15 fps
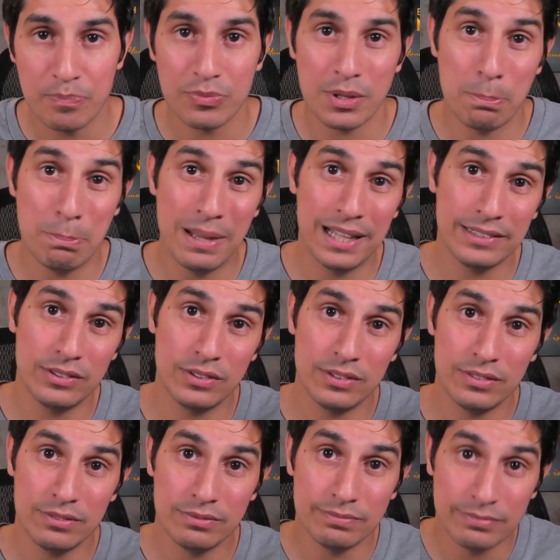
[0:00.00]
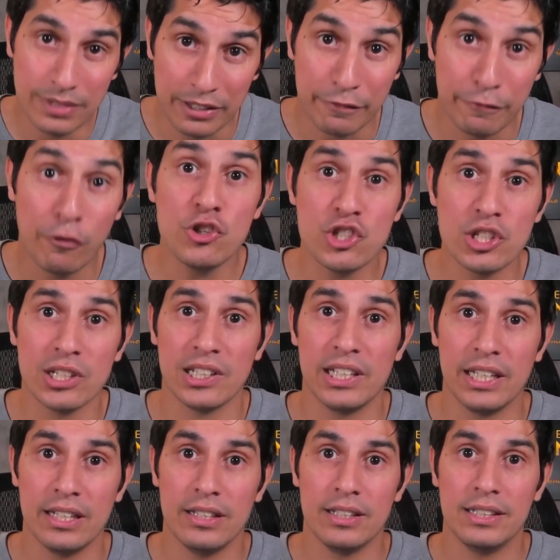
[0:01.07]
But unfortunately,
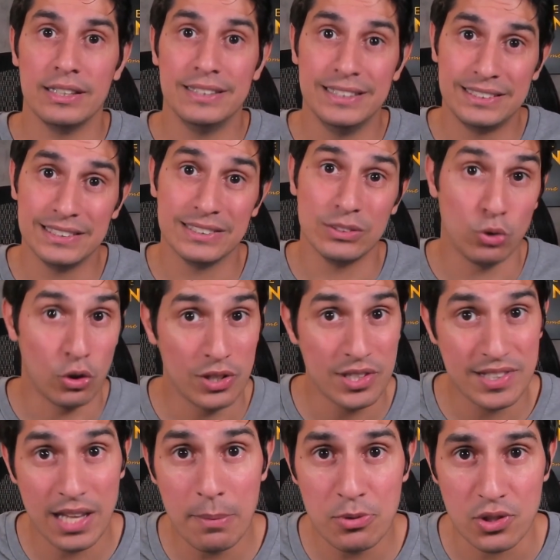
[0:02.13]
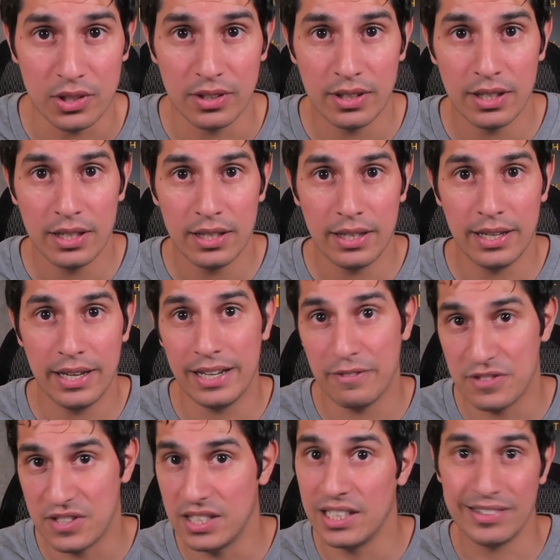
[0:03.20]
this is a wrong assumption. And I've
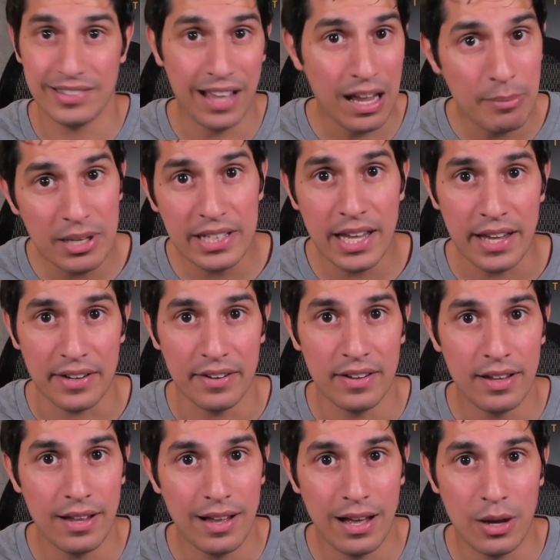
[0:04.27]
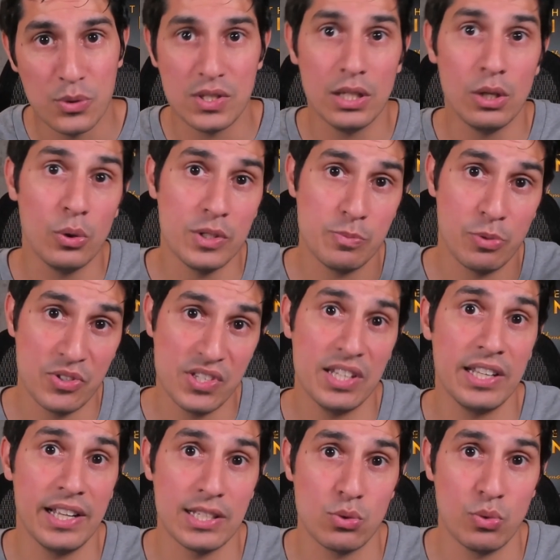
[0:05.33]
seen it time and again, how Zillow is
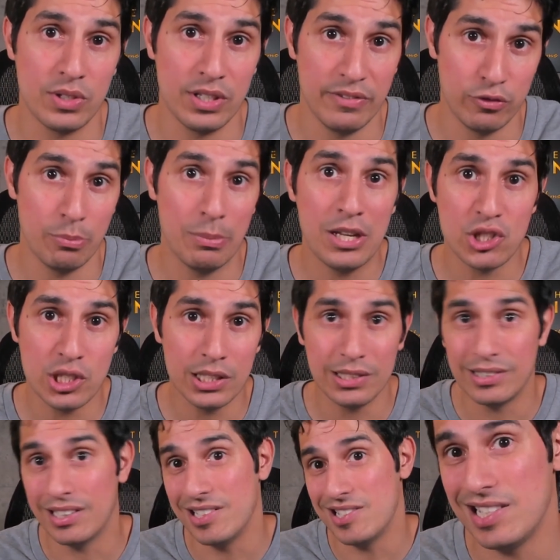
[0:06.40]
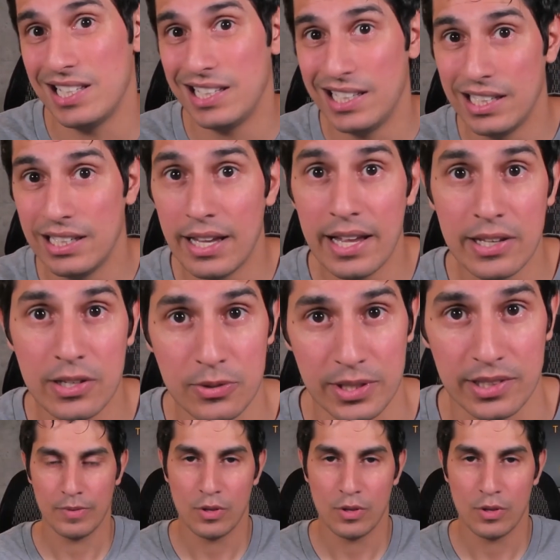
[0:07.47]
presenting us with information that is inaccurate.